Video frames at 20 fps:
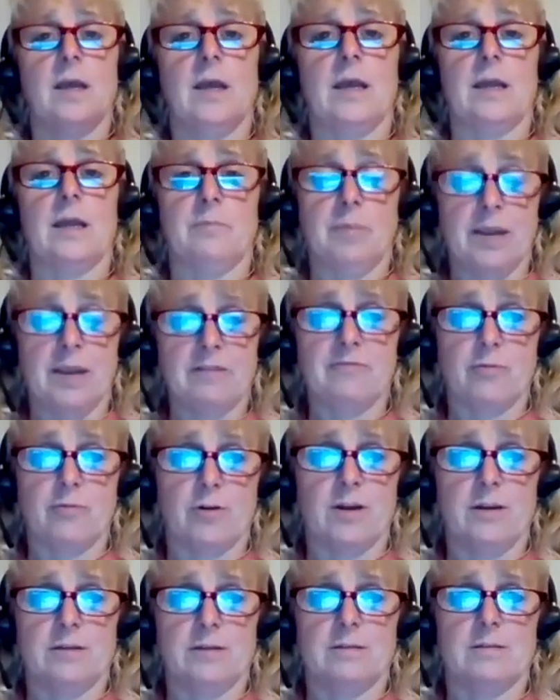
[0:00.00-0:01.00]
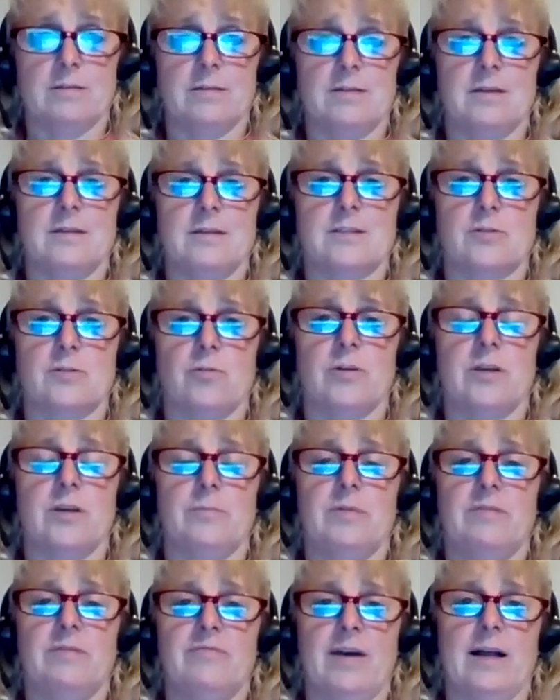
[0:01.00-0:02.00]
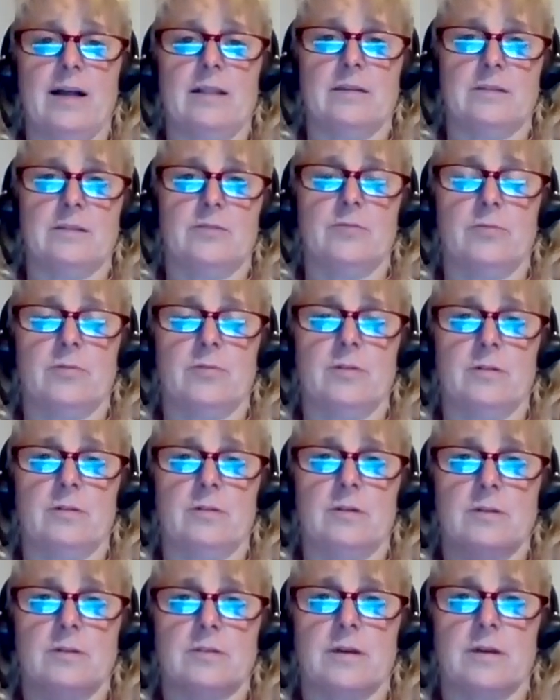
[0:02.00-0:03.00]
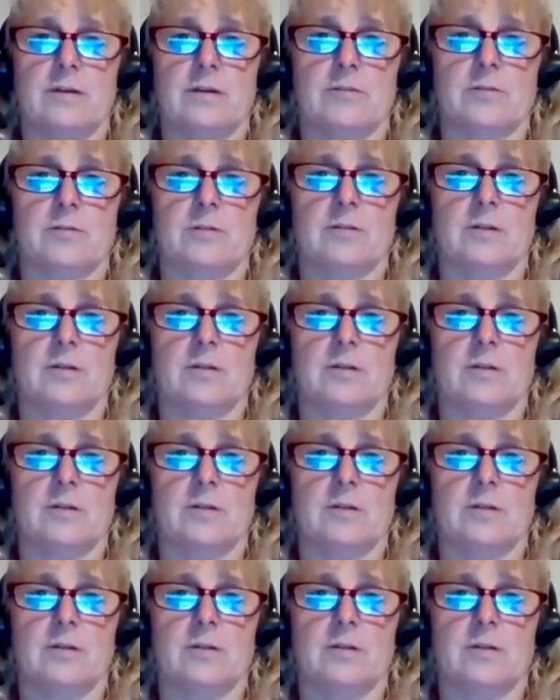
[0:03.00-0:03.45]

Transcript: and pay for it, then it's going to be valid through the entire